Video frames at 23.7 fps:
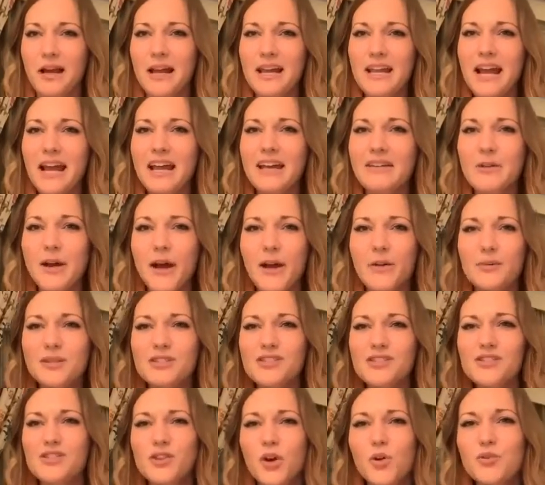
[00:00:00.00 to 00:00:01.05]
Right? I
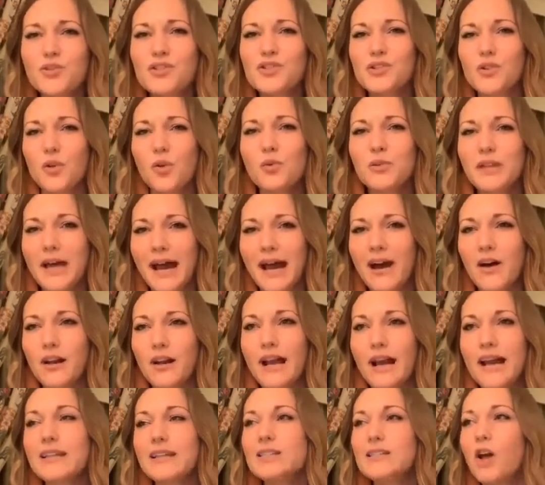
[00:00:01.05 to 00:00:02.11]
was so sold out.
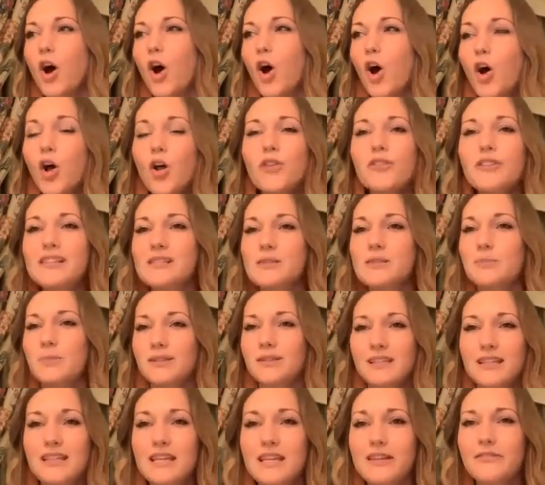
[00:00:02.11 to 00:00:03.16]
I had all this
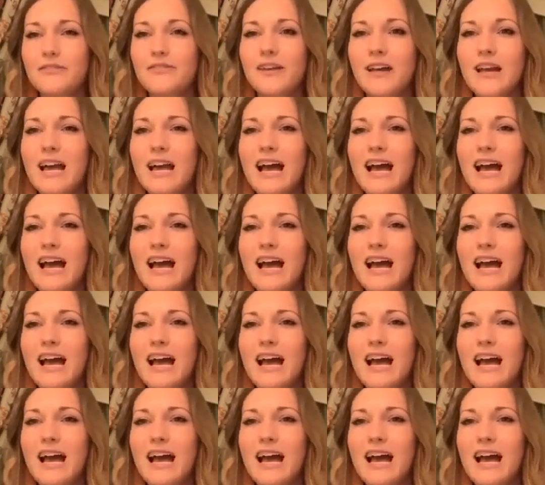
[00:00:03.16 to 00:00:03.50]
belief.